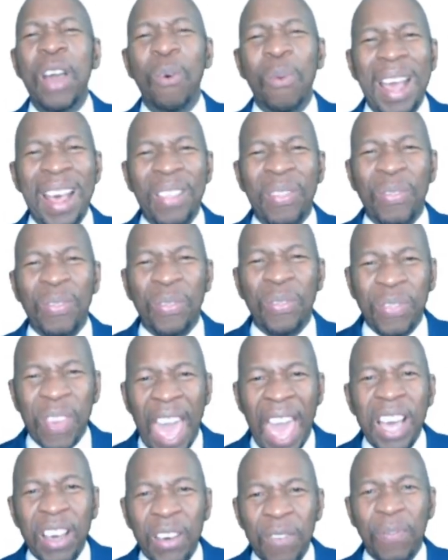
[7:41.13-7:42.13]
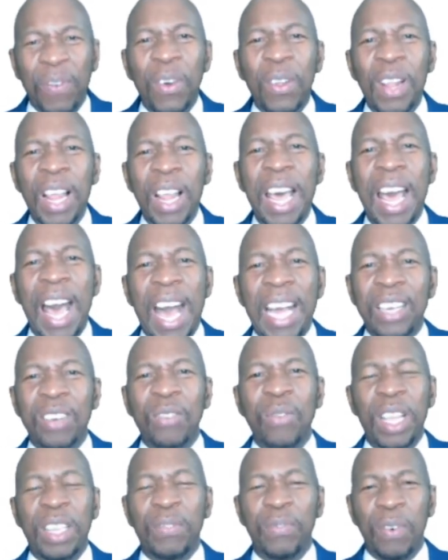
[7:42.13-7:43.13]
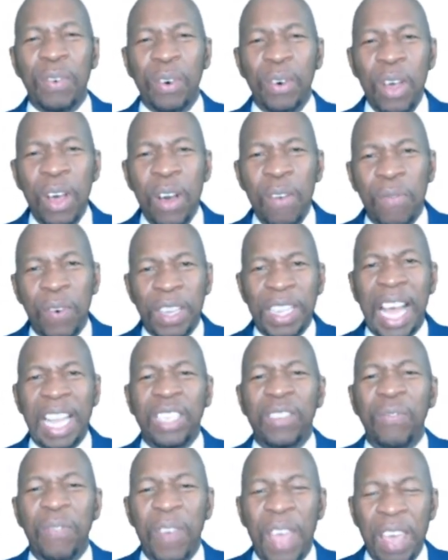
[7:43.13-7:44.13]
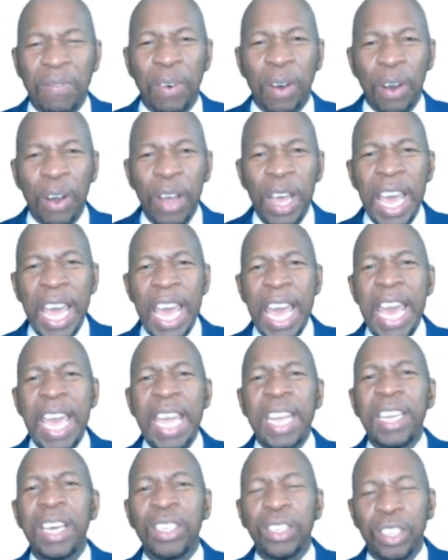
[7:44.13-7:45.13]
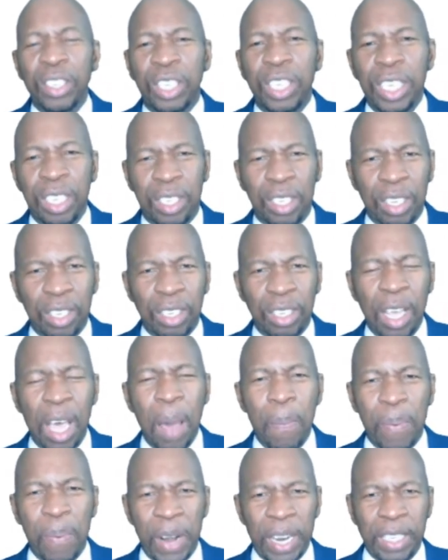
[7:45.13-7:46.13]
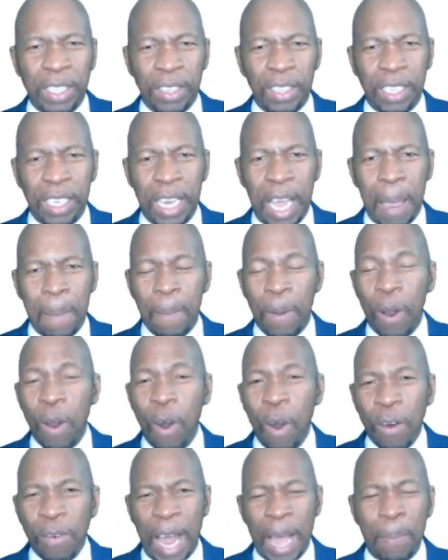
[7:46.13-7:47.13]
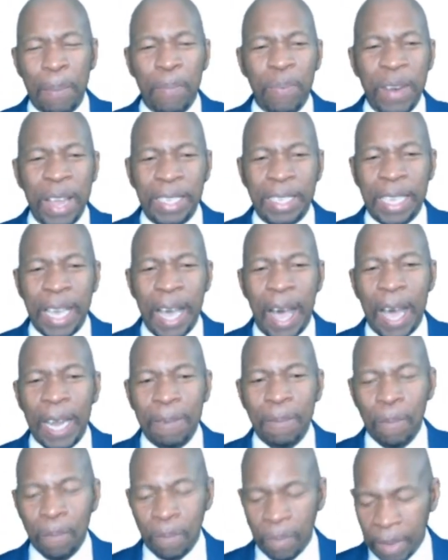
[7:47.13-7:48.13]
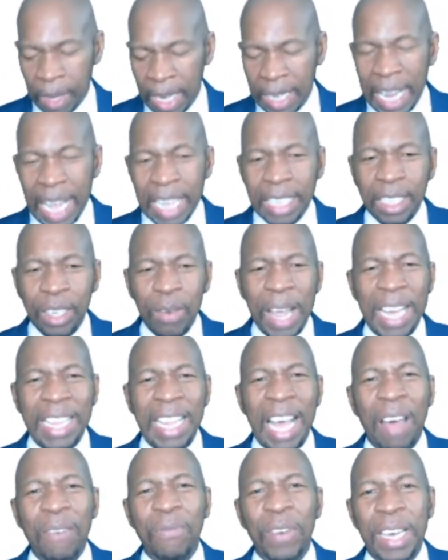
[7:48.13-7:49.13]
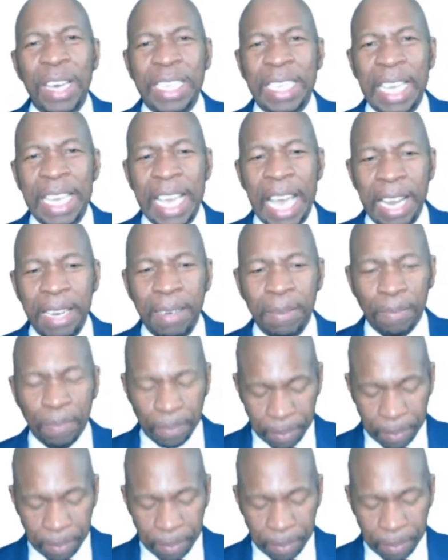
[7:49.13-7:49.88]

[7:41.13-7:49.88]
We are thankful and grateful for that favor in Jesus' precious name. All right, praise God. Let's look at that verse again.